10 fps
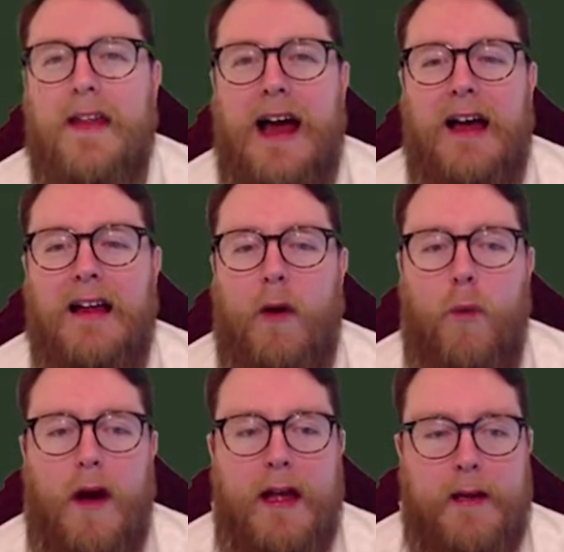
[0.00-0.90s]
that
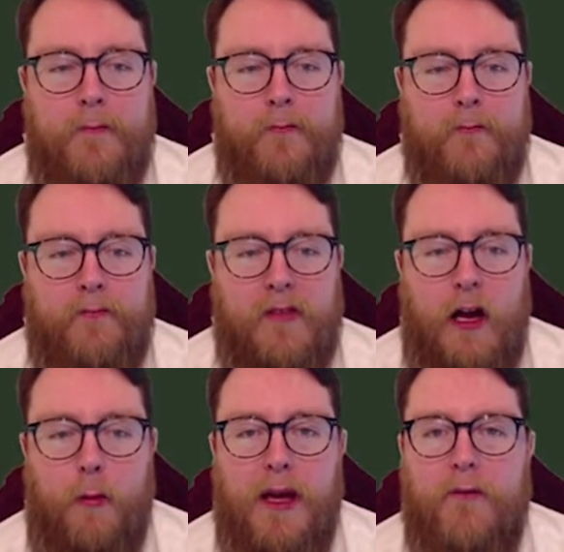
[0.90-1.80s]
away,
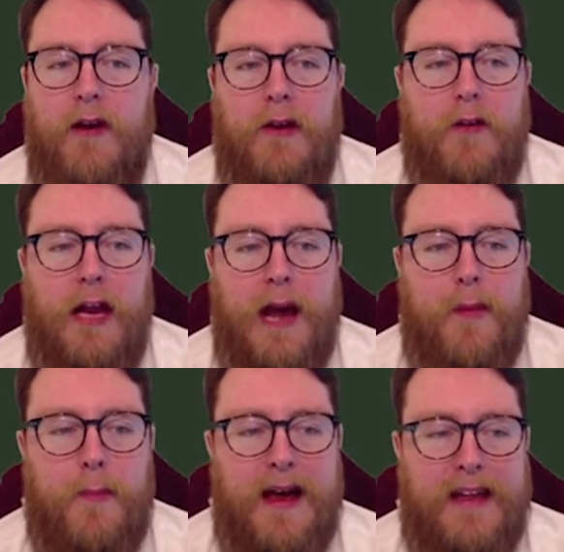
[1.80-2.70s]
I'll be a very, very
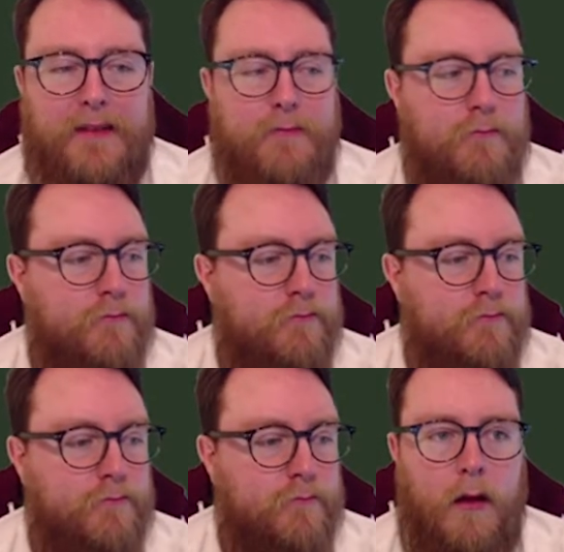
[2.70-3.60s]
happy man.
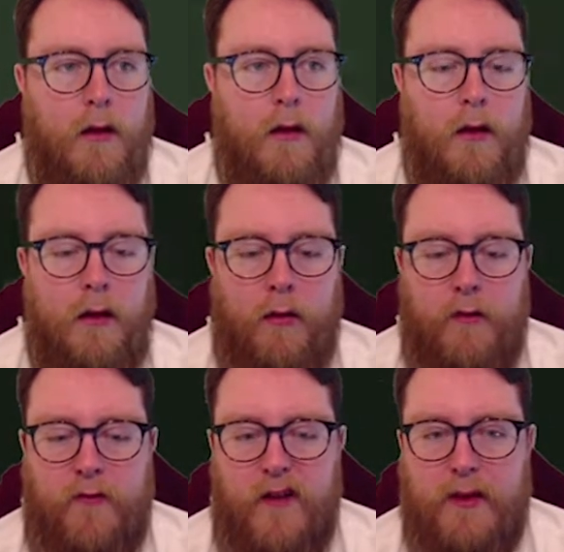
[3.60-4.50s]

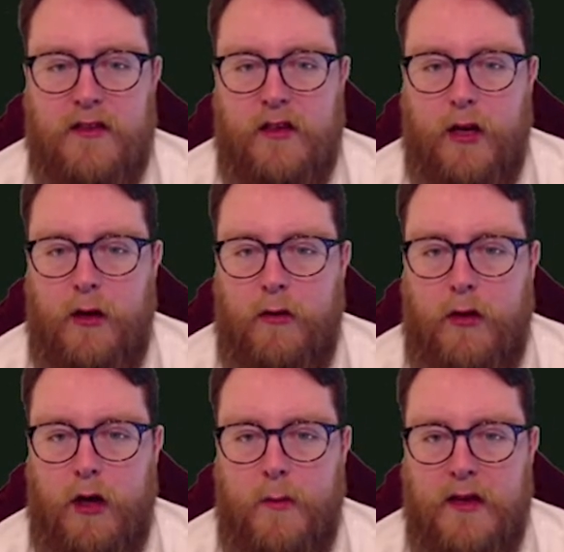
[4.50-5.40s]
Right, 5 minutes to go.
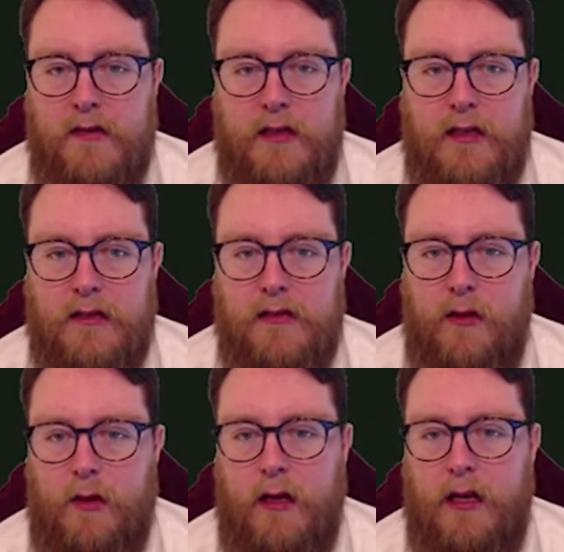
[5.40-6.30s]
Gomez is
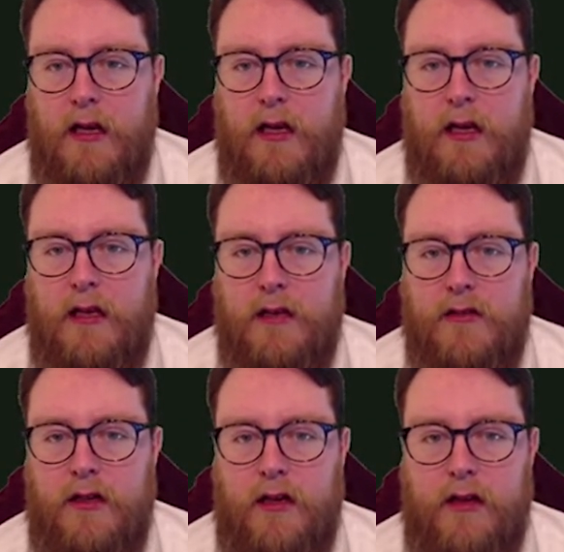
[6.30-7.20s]
looking a little
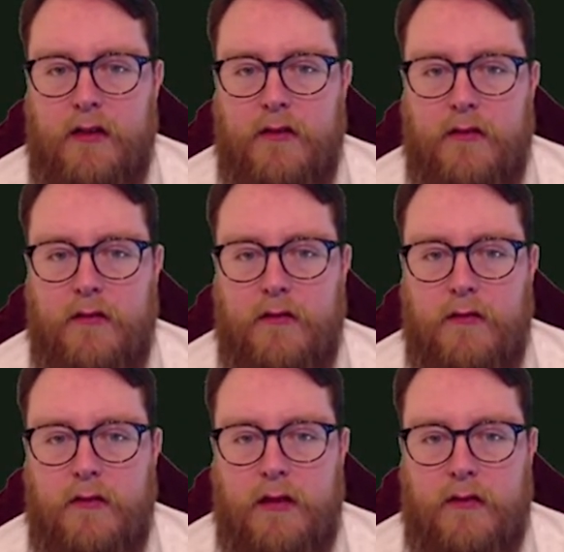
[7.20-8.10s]
tired,
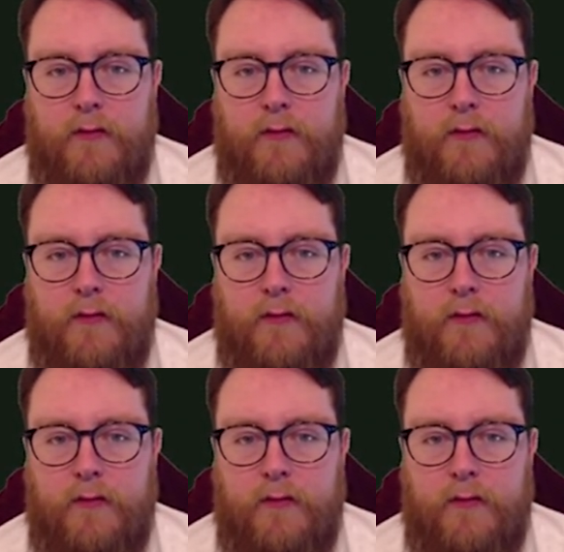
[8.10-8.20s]
as a